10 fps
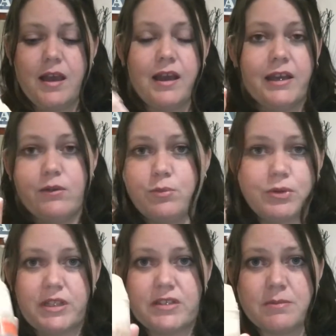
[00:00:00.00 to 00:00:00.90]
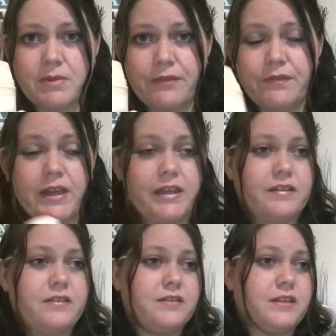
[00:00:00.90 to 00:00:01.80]
I will put this on my
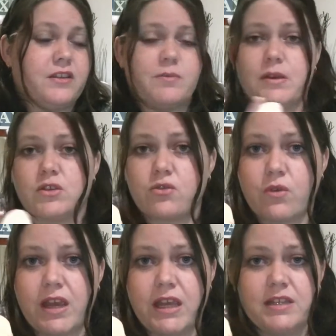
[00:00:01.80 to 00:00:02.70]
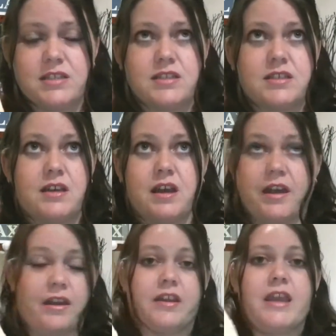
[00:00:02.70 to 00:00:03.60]
face. It smells great. I
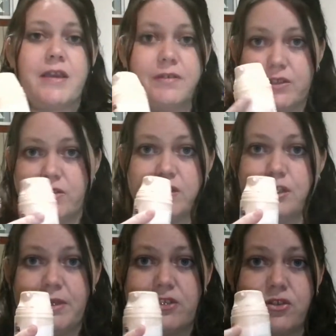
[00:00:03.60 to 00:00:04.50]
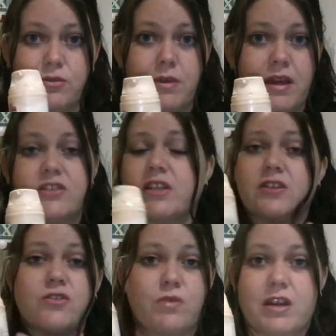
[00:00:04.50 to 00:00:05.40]
don't care if I use it a little bit too much. I can
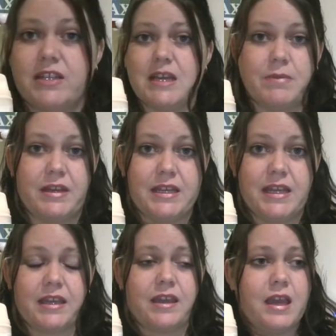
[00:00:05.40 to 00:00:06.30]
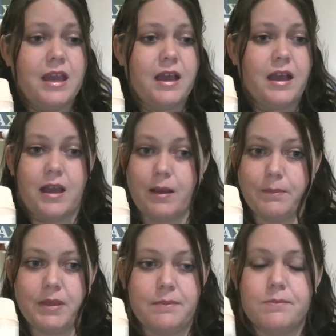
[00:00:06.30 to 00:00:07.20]
just run it my neck.
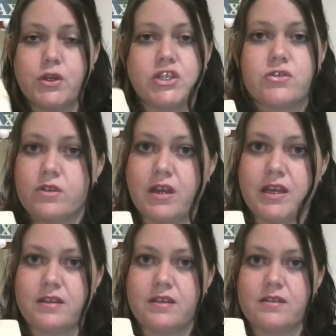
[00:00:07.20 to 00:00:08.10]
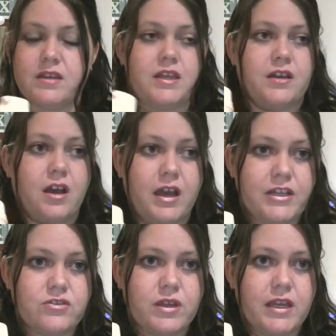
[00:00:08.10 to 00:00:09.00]
It moisturizes, it
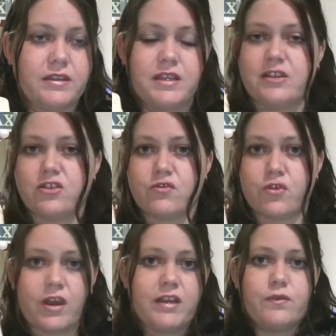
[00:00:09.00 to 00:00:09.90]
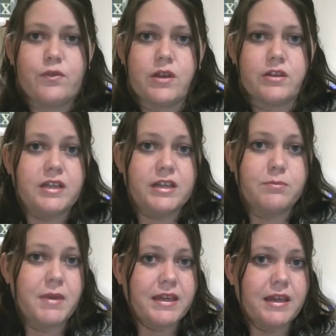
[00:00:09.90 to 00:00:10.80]
hydrates. It's great for underneath
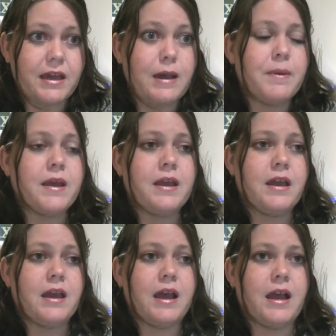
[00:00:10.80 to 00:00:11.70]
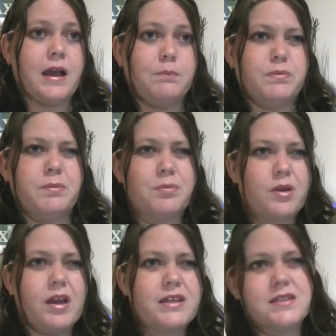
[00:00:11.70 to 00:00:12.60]
makeup. The
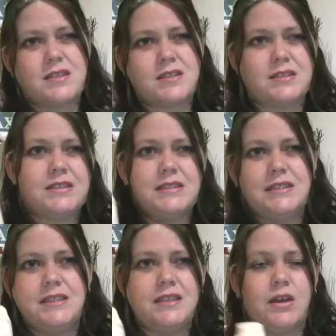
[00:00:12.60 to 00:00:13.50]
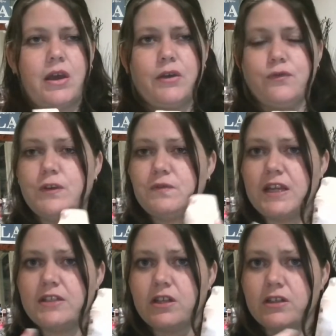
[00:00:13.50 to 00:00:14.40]
price, yeah,
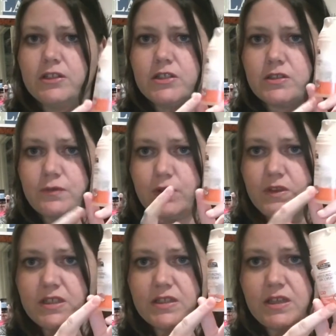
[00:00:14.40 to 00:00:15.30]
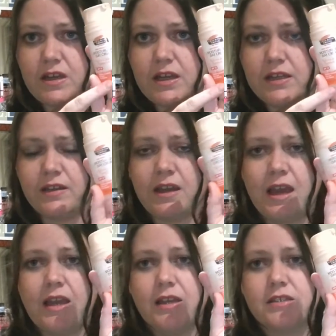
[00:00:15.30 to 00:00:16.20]
$15 for this size.
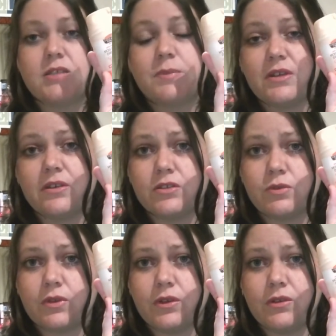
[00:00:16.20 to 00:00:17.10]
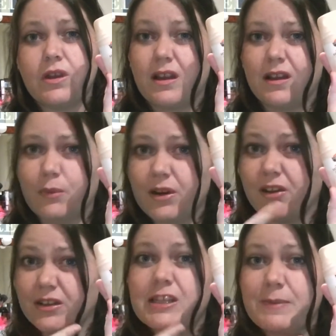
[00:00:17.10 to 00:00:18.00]
To be honest with you, I want to
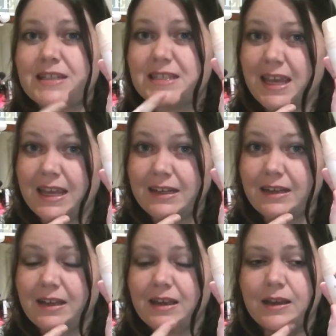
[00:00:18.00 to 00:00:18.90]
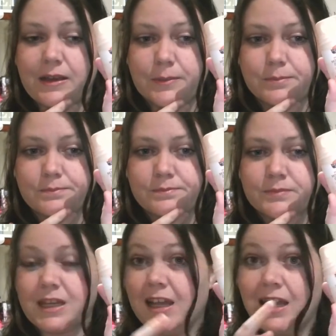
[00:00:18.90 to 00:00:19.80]
only spend $10.
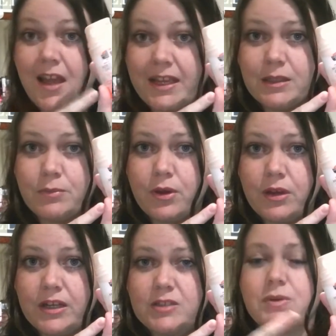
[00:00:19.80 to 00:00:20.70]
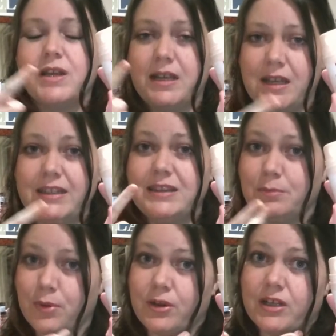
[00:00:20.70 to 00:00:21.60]
I like the product, but I like the
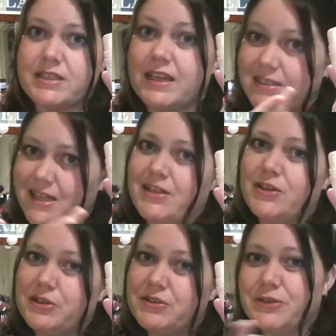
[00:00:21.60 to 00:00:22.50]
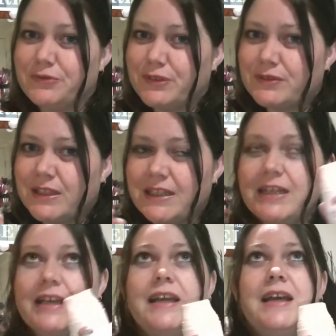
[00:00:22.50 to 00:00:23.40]
product at $10, not
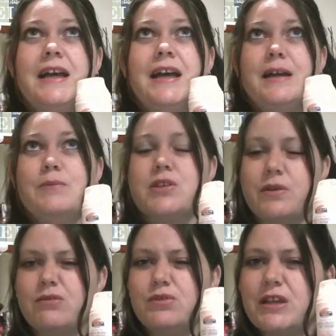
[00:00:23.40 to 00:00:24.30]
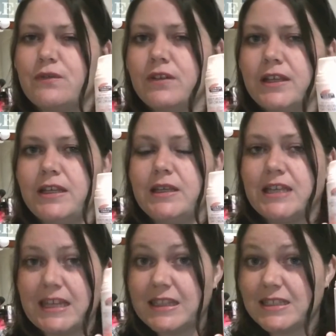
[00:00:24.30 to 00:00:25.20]
$15. So I will definitely
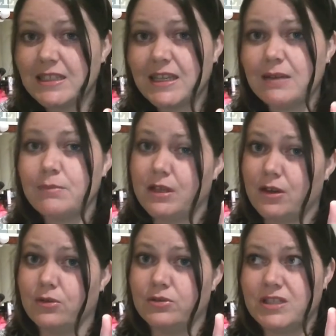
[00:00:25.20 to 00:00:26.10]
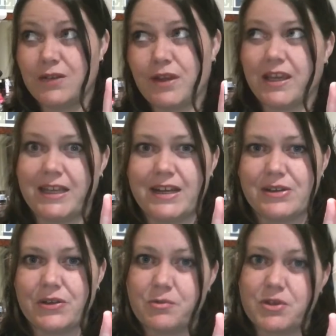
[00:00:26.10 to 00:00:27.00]
get this again, but I'll see if I can get it
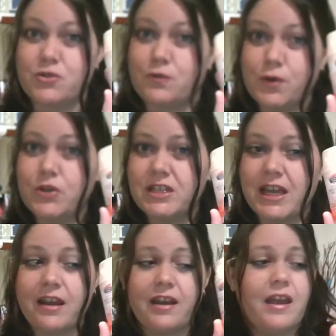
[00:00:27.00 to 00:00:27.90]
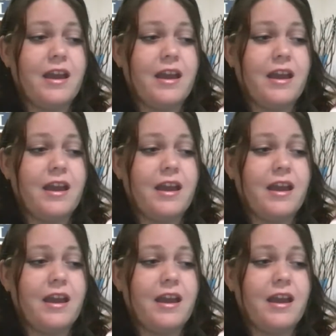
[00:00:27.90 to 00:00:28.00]
on special for $10.